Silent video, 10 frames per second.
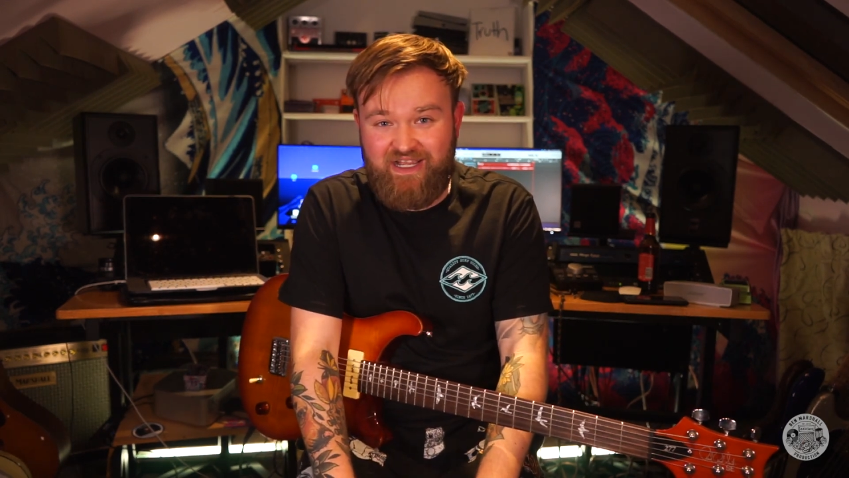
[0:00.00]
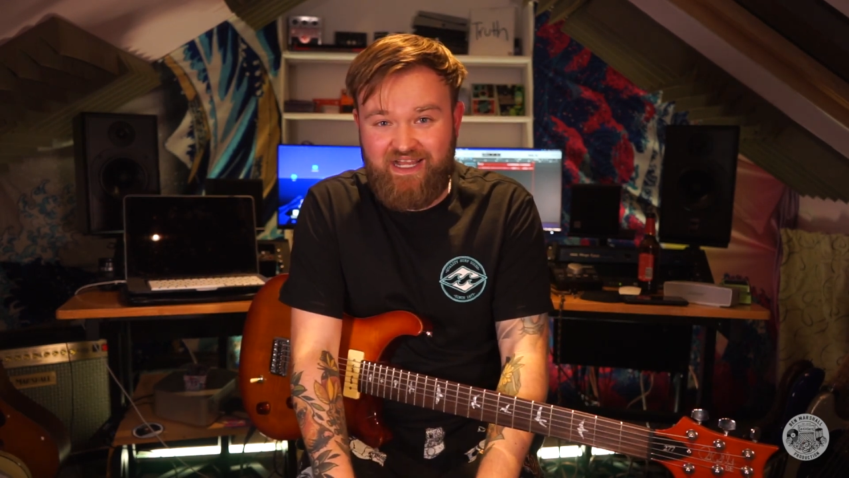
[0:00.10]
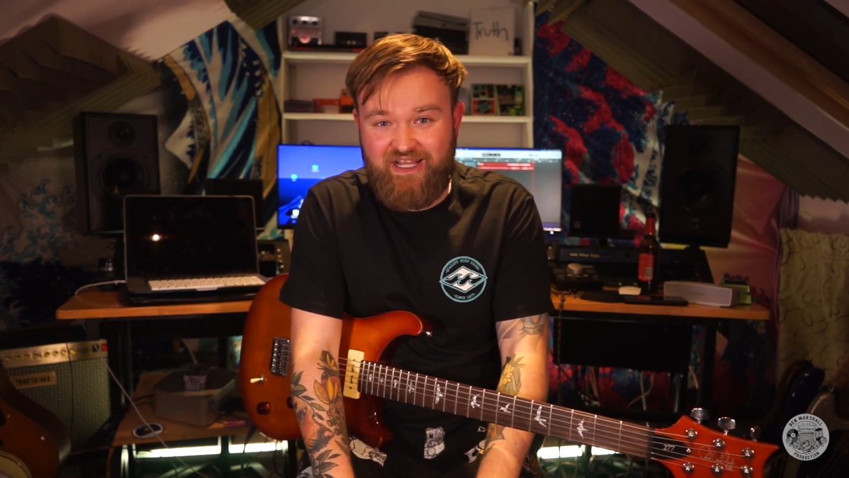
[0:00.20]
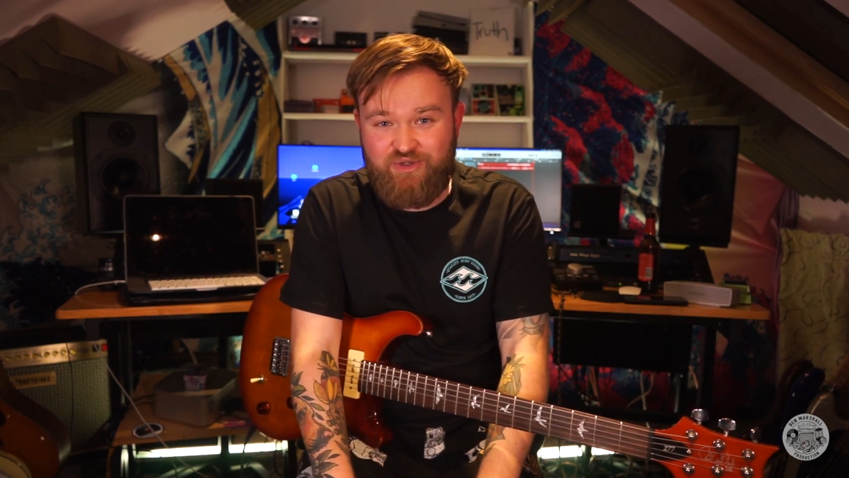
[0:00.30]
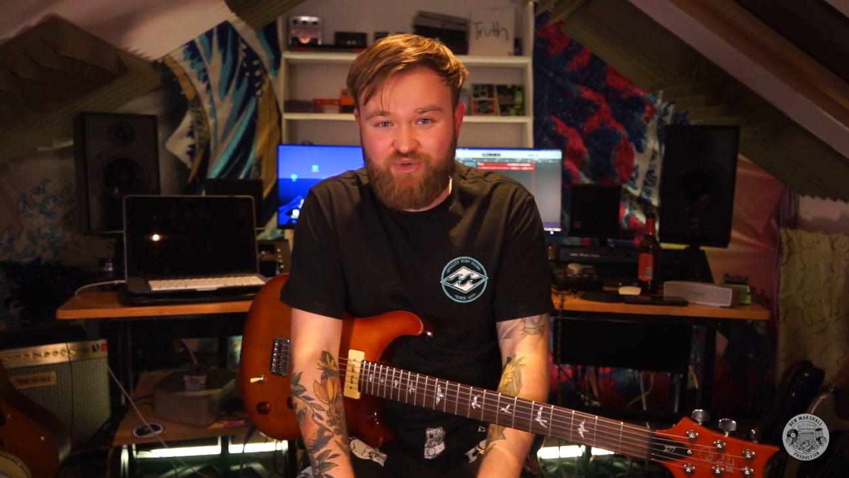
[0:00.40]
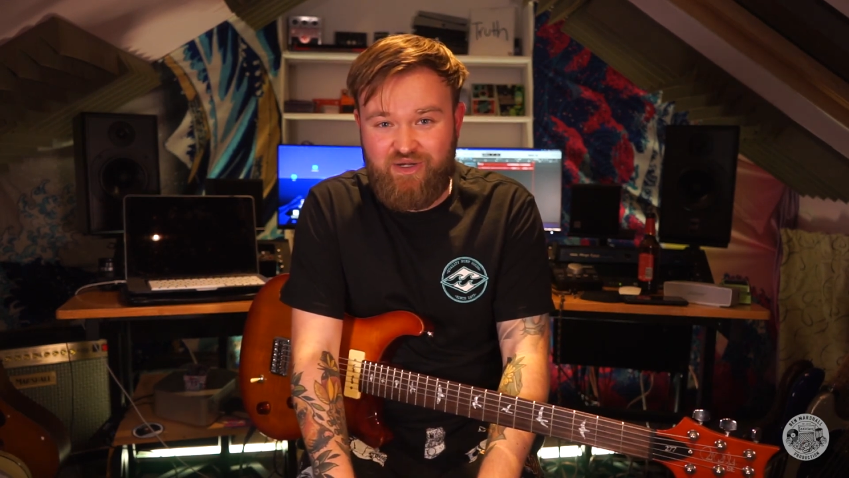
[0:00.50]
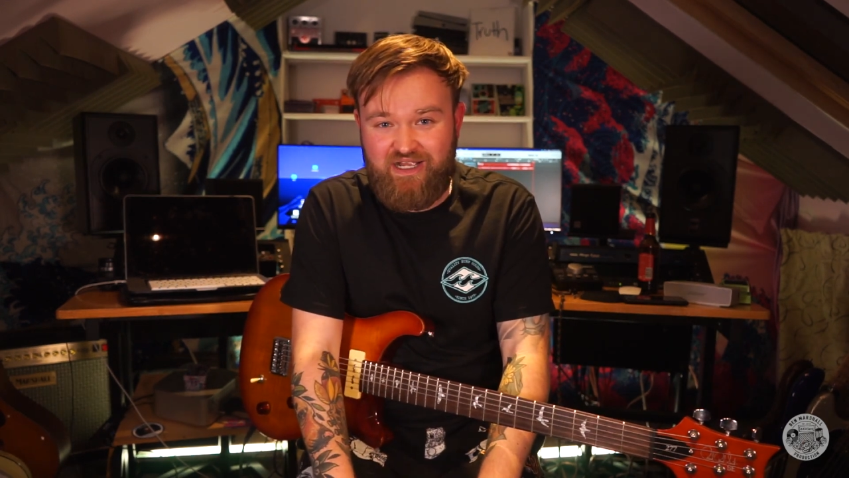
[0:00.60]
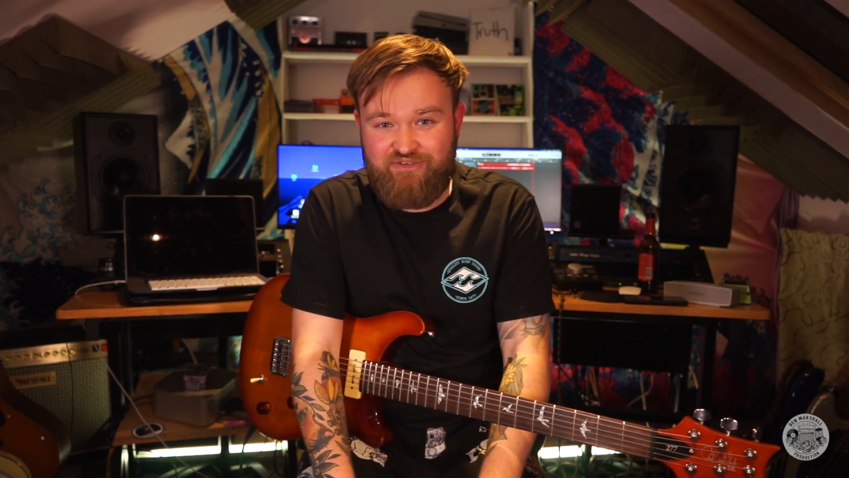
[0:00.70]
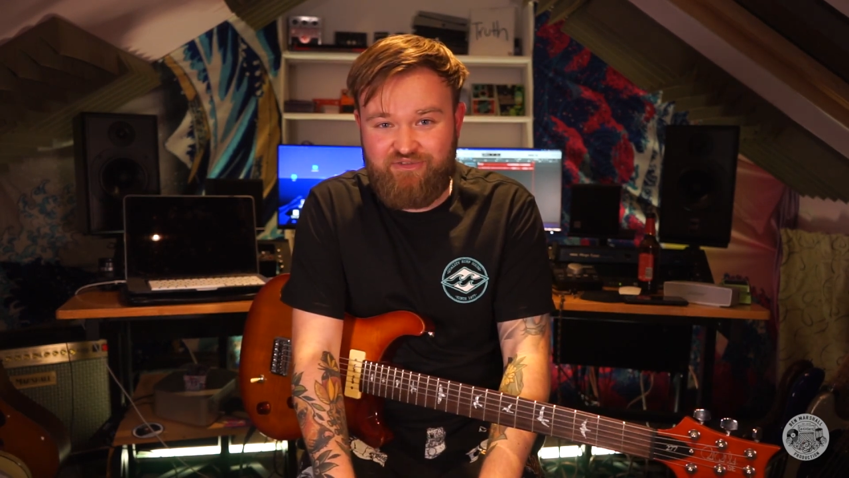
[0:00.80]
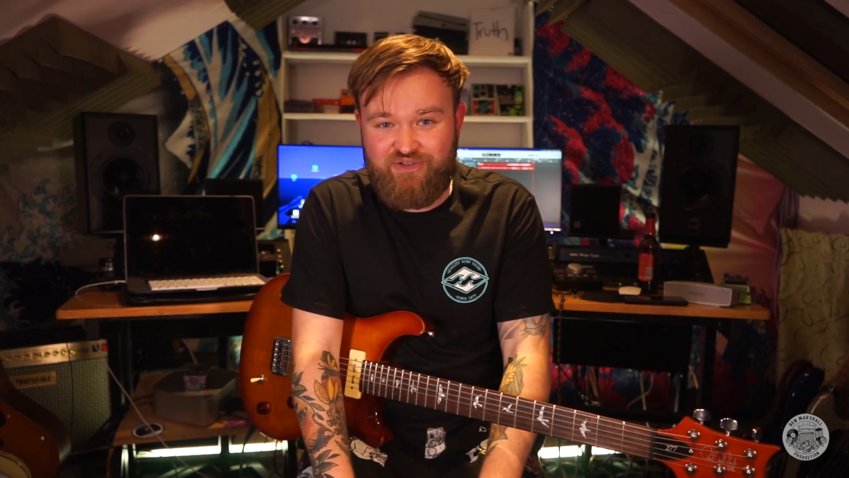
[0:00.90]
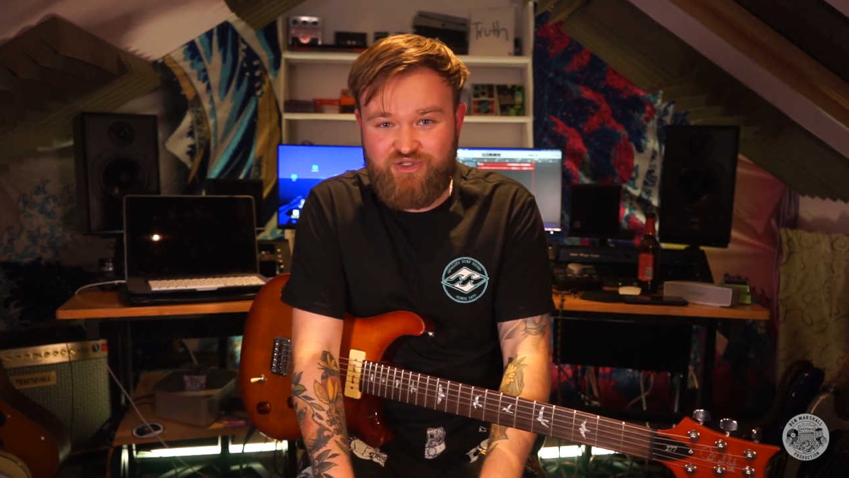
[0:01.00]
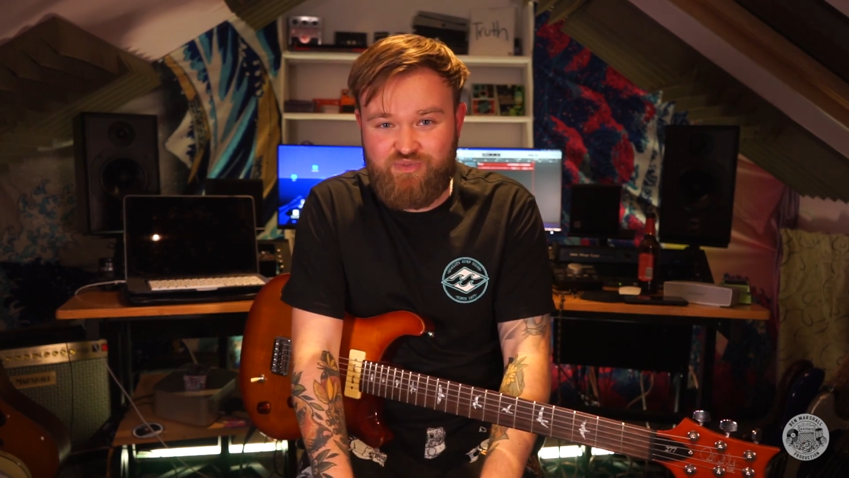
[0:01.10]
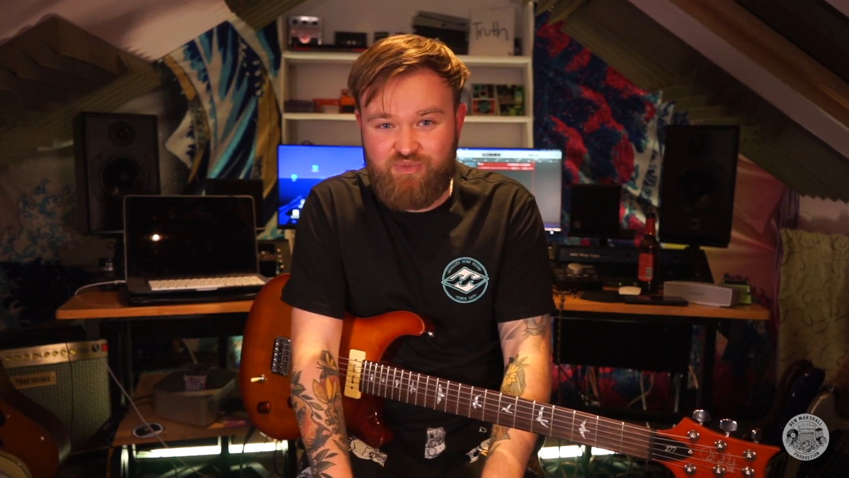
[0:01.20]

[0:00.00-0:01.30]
and we'll have some